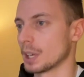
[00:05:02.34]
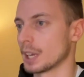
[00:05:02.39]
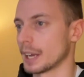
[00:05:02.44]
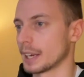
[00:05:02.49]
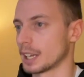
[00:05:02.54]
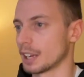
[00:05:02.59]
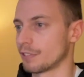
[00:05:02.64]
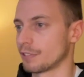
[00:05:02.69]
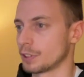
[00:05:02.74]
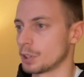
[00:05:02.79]
like
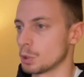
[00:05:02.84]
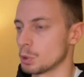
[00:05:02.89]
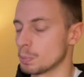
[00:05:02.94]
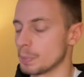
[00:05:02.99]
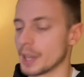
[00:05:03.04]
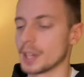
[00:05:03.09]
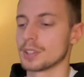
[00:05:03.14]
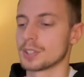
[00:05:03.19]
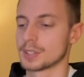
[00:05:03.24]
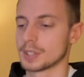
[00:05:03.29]
a few
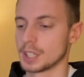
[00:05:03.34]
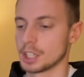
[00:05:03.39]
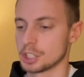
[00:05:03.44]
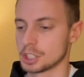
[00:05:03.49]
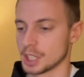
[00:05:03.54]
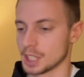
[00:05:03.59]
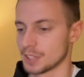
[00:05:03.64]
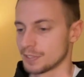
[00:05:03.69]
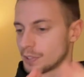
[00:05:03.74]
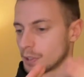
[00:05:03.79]
main
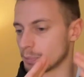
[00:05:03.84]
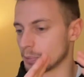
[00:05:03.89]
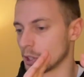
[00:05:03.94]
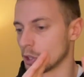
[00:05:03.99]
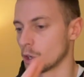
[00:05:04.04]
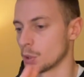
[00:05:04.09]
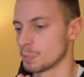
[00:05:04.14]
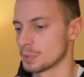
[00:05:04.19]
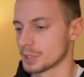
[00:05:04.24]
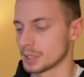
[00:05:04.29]
screenshots from the
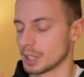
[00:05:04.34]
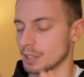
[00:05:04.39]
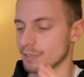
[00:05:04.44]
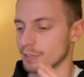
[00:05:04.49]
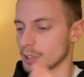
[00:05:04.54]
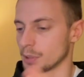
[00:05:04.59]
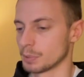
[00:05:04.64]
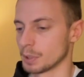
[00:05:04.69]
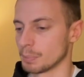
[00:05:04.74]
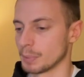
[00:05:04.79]
home screen,
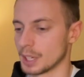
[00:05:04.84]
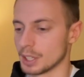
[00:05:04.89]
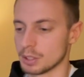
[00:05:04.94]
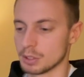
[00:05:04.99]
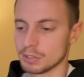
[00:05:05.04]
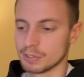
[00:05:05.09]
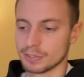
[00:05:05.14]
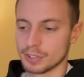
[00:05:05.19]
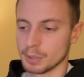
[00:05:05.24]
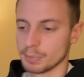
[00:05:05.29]
from the
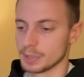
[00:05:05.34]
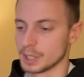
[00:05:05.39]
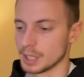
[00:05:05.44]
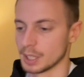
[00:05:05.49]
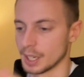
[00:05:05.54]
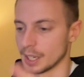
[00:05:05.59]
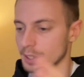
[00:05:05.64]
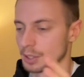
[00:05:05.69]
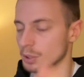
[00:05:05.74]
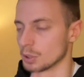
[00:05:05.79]
menu, from the
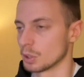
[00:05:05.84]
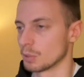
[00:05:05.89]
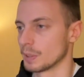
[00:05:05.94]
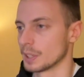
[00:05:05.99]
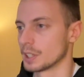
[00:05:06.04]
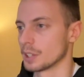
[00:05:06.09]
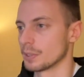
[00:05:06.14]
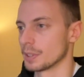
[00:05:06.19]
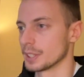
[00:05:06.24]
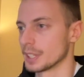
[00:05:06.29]
I don't know
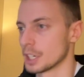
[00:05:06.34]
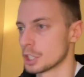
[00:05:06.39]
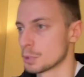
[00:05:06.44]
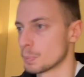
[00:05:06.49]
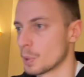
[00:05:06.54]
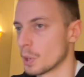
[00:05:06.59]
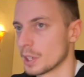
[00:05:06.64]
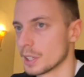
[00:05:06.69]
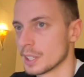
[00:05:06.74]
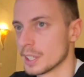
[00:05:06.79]
whatever
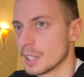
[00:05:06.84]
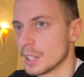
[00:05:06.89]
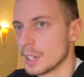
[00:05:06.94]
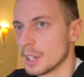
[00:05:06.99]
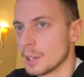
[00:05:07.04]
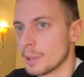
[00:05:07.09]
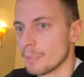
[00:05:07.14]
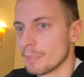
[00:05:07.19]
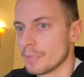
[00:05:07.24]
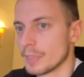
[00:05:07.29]
dashboard,
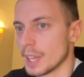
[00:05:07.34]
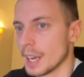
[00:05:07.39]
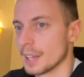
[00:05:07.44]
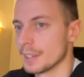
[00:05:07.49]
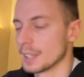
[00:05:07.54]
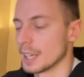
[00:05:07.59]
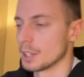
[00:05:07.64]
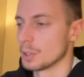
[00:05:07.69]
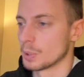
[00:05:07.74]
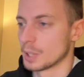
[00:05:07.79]
and
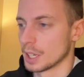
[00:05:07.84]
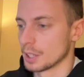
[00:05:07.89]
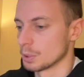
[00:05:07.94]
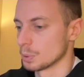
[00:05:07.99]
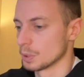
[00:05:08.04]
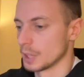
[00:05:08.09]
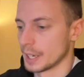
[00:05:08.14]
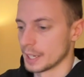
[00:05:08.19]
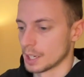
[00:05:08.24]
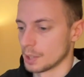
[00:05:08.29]
then you can do
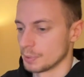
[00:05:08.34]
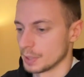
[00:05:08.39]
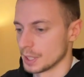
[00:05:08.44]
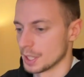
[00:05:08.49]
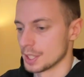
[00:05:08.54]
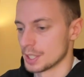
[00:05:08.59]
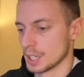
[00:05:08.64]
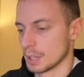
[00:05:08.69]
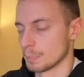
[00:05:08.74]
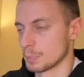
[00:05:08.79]
like a
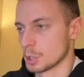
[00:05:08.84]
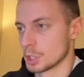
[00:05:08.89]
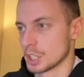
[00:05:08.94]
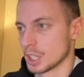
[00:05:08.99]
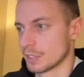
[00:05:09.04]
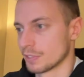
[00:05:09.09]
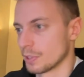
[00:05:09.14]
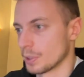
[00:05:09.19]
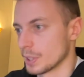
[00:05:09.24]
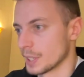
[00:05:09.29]
redesign
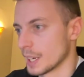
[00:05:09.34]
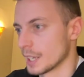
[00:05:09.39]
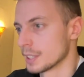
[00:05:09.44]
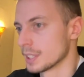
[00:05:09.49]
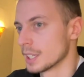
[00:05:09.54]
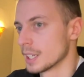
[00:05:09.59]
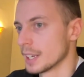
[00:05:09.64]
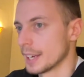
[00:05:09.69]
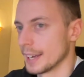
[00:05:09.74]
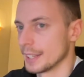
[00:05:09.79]
project for that.
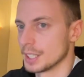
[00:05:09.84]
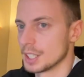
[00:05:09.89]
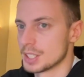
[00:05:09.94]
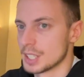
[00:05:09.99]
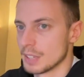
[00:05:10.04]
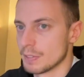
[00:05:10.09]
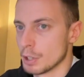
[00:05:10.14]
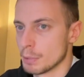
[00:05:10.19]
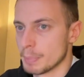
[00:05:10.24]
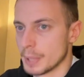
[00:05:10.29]
And it's
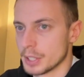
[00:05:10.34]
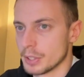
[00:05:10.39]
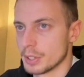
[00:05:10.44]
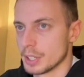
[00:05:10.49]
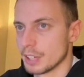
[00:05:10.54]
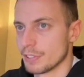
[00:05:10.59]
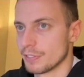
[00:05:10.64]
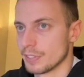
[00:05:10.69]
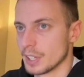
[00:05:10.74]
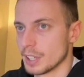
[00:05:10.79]
even better
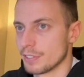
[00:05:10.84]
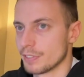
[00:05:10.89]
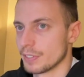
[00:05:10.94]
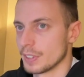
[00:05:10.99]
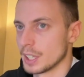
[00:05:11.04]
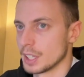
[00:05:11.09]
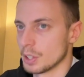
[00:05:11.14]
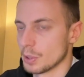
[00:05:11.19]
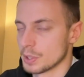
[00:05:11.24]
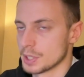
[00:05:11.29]
if
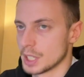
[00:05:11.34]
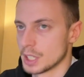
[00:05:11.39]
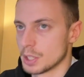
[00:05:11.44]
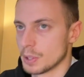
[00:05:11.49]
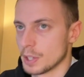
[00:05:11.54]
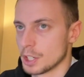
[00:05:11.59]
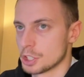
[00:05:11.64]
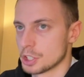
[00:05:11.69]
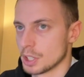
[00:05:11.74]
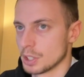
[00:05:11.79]
in your
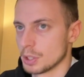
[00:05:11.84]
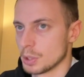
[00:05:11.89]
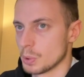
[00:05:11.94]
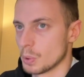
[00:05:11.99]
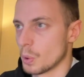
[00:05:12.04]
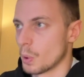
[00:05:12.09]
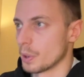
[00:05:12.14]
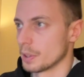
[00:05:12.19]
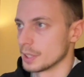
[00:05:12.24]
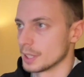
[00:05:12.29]
situation you
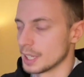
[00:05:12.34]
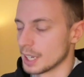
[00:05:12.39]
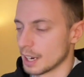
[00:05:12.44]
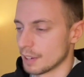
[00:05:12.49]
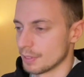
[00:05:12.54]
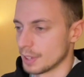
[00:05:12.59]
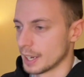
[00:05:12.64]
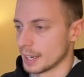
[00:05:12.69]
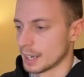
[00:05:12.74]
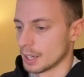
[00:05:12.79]
already have
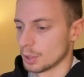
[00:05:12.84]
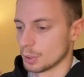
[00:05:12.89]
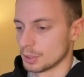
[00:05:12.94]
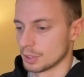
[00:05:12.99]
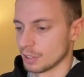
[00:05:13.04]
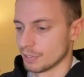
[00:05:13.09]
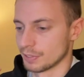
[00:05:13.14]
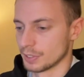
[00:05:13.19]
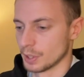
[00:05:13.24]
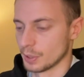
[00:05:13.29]
like a lot
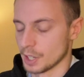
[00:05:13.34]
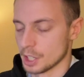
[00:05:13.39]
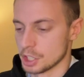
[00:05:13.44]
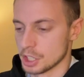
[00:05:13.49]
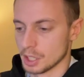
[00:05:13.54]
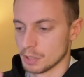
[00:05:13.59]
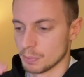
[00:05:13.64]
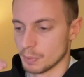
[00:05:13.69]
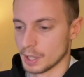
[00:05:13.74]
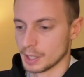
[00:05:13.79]
of knowledge
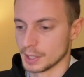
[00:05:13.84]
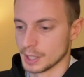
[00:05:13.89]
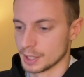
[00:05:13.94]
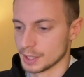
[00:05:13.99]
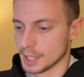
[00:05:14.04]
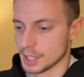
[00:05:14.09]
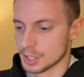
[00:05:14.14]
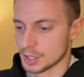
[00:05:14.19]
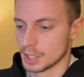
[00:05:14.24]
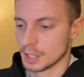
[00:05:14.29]
in one
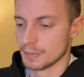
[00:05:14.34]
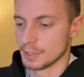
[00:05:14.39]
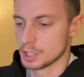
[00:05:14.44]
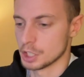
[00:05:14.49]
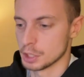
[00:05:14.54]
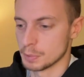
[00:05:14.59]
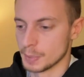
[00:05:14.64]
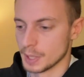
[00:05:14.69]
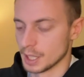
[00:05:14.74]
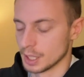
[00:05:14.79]
industry, which
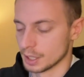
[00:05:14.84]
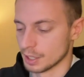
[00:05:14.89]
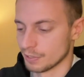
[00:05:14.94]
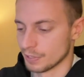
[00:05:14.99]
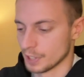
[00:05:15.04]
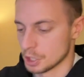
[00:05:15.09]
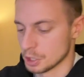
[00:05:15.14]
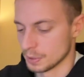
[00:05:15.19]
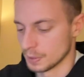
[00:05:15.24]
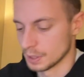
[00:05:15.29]
is being the
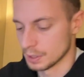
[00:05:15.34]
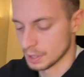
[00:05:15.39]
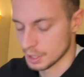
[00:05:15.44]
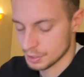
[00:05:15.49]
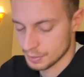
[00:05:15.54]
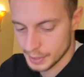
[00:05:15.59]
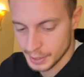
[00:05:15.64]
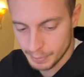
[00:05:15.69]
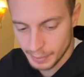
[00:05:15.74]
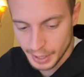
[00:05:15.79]
fashion
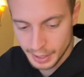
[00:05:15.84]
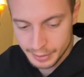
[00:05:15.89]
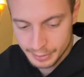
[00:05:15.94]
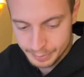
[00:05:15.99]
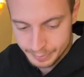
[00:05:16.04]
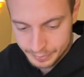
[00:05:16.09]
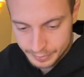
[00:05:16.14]
industry, right?